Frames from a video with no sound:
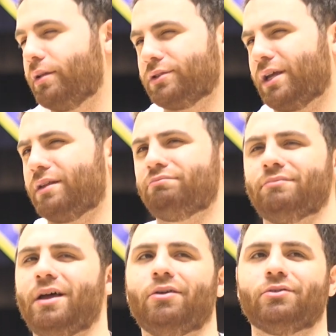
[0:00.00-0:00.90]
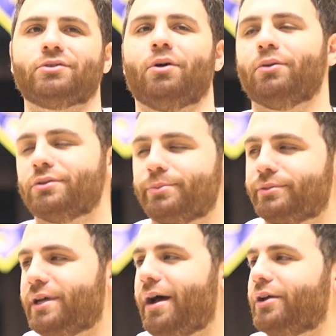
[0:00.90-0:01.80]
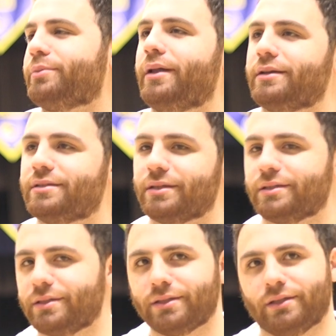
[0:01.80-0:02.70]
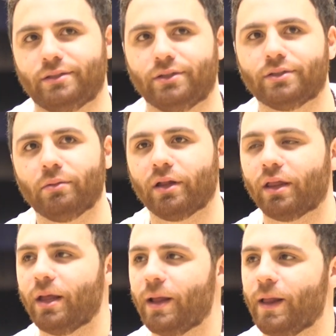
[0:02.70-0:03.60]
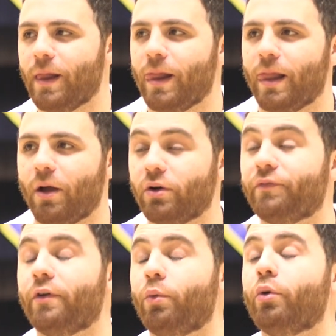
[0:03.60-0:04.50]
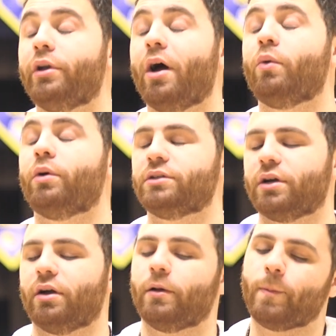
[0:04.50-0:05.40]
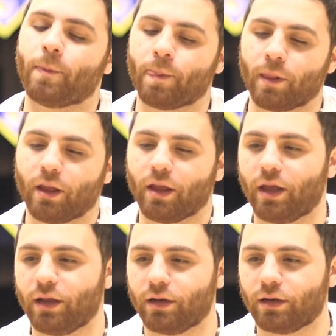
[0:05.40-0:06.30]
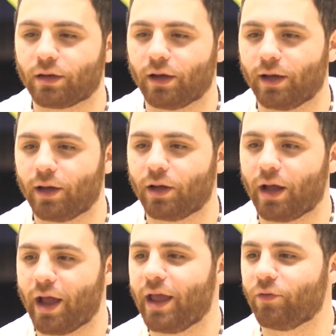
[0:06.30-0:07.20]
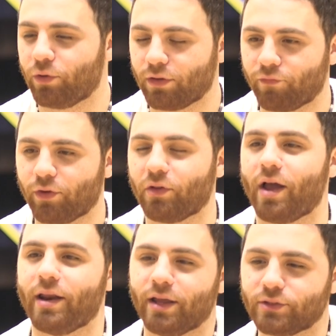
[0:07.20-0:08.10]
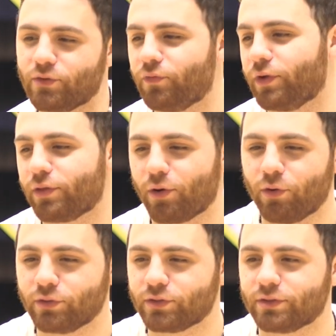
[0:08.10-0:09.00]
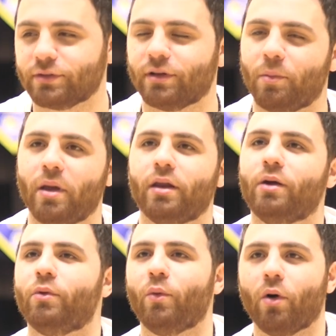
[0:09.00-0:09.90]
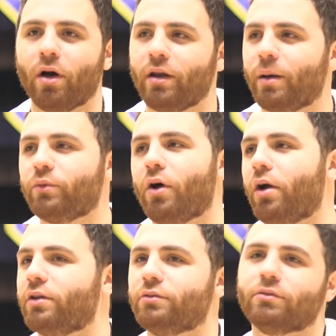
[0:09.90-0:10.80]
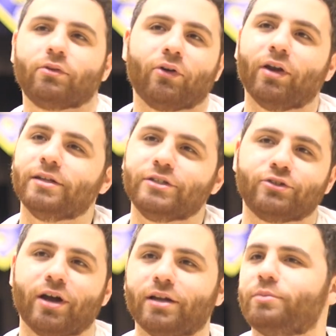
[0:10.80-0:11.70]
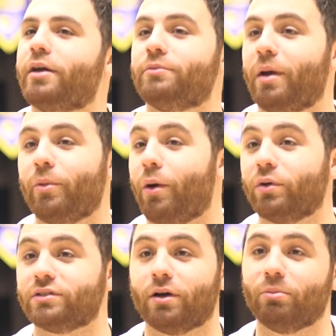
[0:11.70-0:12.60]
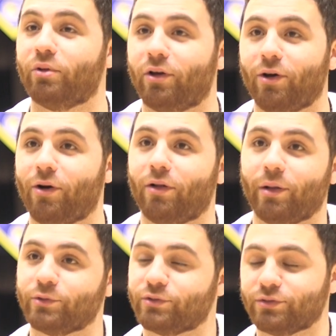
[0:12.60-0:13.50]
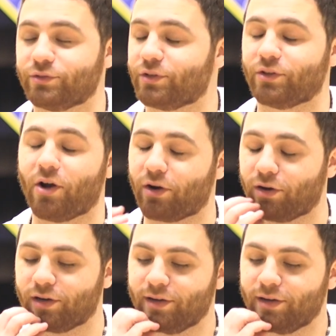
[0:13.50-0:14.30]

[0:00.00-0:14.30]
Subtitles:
It was like, I don't know what the score. It was tied. It was probably like 60-60 or something like that. Or we were down 1, sorry. And I went to the free throw line, hit 2 free throws. I made it. We won. I'm talking crazy trash. Remember, I wasn't humble at all. I was just a talker.